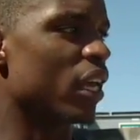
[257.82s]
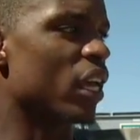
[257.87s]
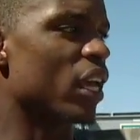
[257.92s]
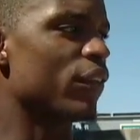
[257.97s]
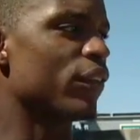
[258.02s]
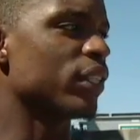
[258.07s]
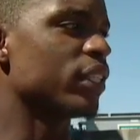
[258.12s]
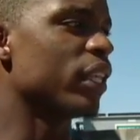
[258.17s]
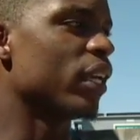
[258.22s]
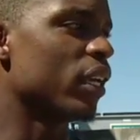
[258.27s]

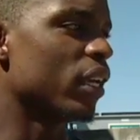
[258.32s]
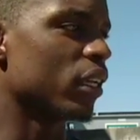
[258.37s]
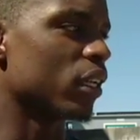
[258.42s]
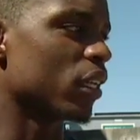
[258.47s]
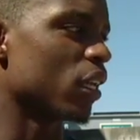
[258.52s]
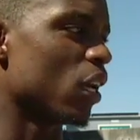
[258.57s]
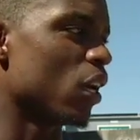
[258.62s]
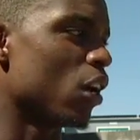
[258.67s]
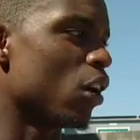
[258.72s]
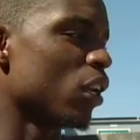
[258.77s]
everything,
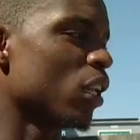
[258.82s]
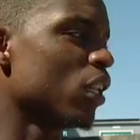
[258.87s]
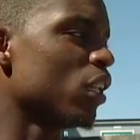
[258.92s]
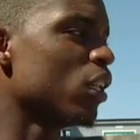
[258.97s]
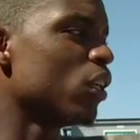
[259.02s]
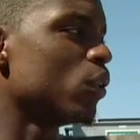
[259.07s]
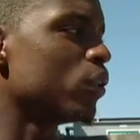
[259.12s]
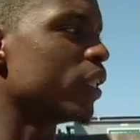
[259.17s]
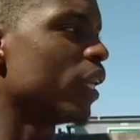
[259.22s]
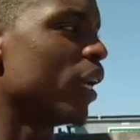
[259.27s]
all the
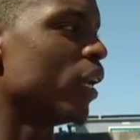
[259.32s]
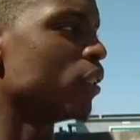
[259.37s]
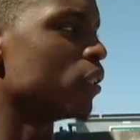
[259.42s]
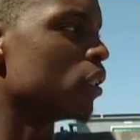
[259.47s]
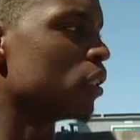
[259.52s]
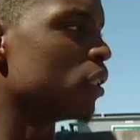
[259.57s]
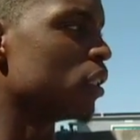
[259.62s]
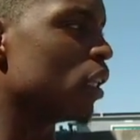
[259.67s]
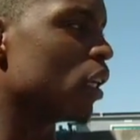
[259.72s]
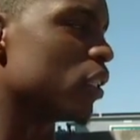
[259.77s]
little things
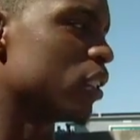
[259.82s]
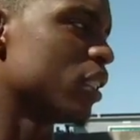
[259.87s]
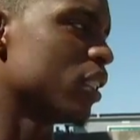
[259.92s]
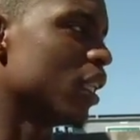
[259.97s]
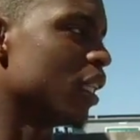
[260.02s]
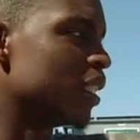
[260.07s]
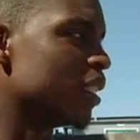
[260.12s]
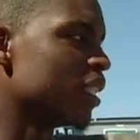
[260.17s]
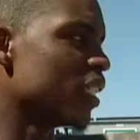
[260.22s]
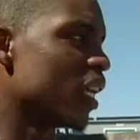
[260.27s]
is, are
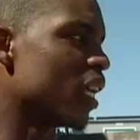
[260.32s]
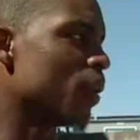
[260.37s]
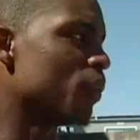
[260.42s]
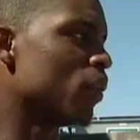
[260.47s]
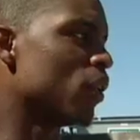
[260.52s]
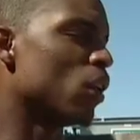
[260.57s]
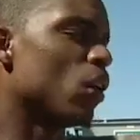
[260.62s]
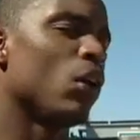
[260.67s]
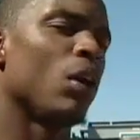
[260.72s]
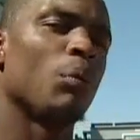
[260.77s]
still the
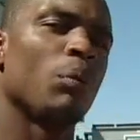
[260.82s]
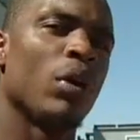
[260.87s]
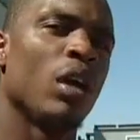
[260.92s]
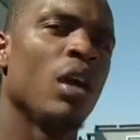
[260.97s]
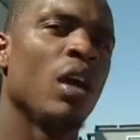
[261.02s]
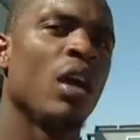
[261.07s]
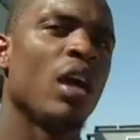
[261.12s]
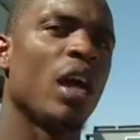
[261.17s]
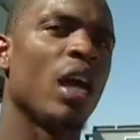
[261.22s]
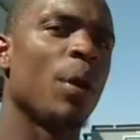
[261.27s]
same. You know, I'm
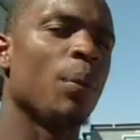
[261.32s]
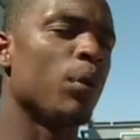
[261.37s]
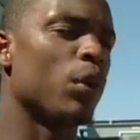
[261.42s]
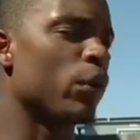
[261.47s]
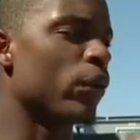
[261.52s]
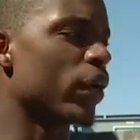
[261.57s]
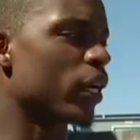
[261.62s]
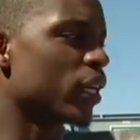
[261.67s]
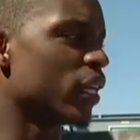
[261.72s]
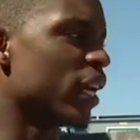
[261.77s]
able
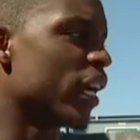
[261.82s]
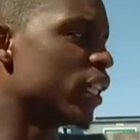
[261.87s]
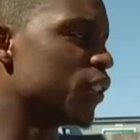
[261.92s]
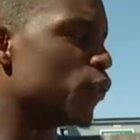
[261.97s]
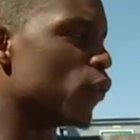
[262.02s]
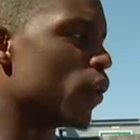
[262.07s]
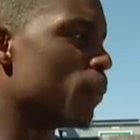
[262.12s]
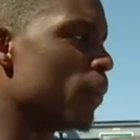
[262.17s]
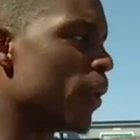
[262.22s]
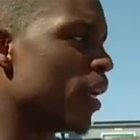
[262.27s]
to recognize
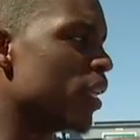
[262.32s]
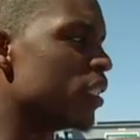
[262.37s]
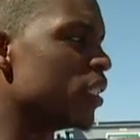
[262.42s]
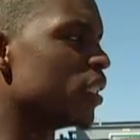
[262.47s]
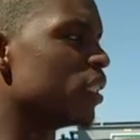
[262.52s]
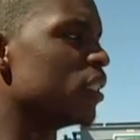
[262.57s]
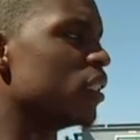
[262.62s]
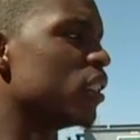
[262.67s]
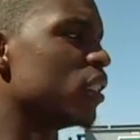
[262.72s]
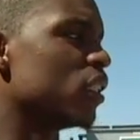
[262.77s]

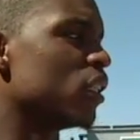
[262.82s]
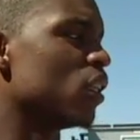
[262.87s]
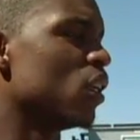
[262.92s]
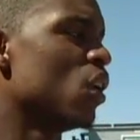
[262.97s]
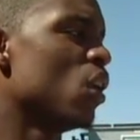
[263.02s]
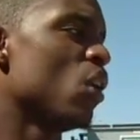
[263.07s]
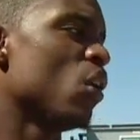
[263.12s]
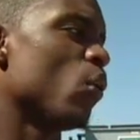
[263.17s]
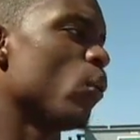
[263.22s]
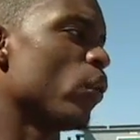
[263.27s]
formations and
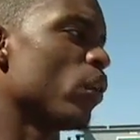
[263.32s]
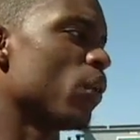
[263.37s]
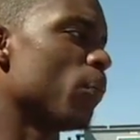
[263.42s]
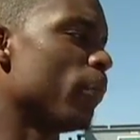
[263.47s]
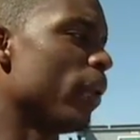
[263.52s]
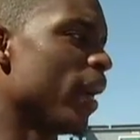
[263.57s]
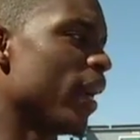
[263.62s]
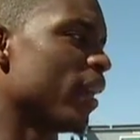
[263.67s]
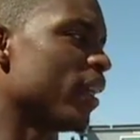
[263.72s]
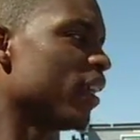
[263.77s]
where the
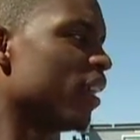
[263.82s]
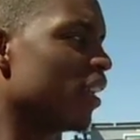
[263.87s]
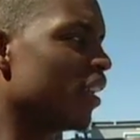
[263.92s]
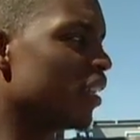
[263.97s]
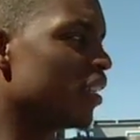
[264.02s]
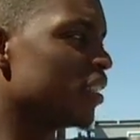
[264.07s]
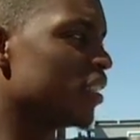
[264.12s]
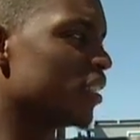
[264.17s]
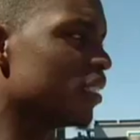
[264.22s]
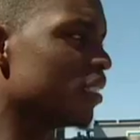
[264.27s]
back
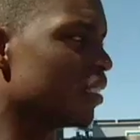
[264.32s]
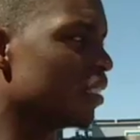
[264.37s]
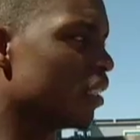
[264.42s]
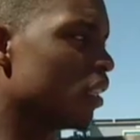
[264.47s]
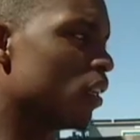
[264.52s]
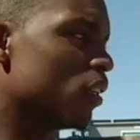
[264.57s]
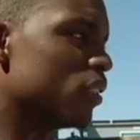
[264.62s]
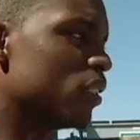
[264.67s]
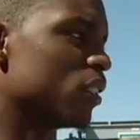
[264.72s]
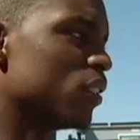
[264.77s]
is, and you
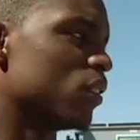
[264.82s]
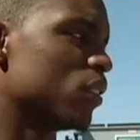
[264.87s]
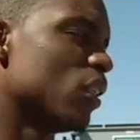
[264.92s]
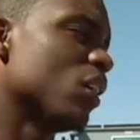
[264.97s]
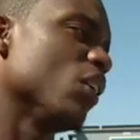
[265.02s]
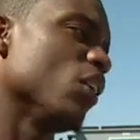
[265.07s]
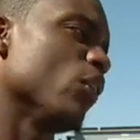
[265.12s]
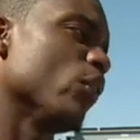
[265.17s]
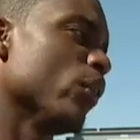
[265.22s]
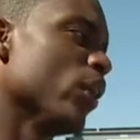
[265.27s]
know, just
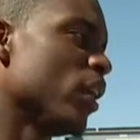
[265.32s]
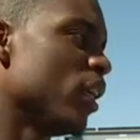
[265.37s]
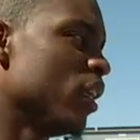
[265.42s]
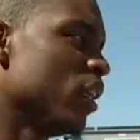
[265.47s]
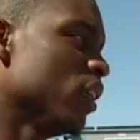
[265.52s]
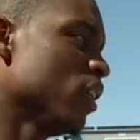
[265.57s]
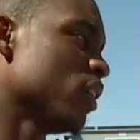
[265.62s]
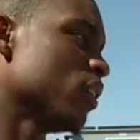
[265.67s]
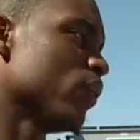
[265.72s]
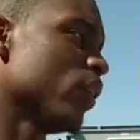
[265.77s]

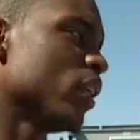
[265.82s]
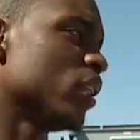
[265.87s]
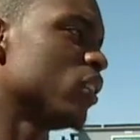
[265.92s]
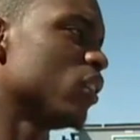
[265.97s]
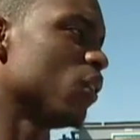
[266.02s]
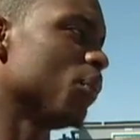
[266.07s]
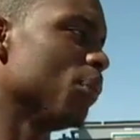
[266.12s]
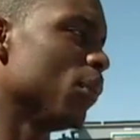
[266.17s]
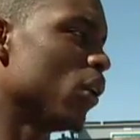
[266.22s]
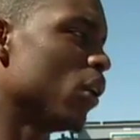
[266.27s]
running, running
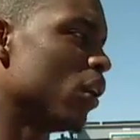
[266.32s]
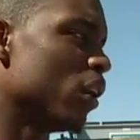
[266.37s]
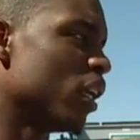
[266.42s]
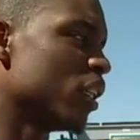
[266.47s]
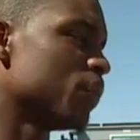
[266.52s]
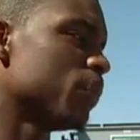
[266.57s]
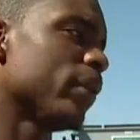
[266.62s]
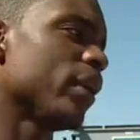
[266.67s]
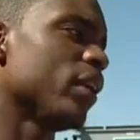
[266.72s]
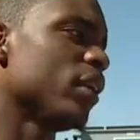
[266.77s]
to the ball.
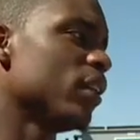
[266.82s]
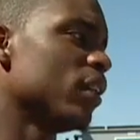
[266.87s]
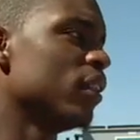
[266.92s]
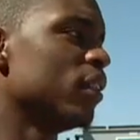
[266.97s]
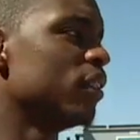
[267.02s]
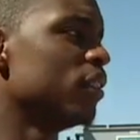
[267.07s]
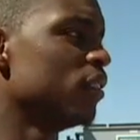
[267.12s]
That's about it.